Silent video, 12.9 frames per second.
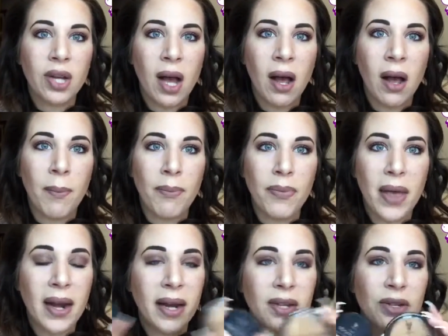
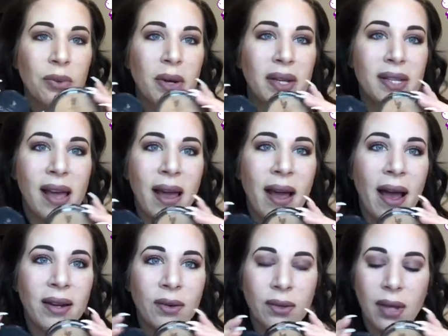And I do want to say,
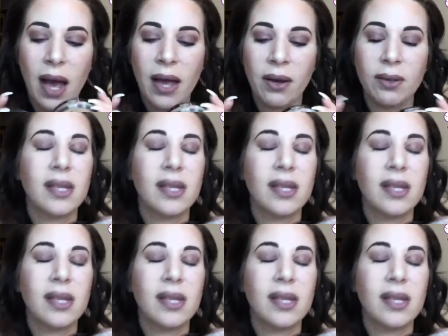I don't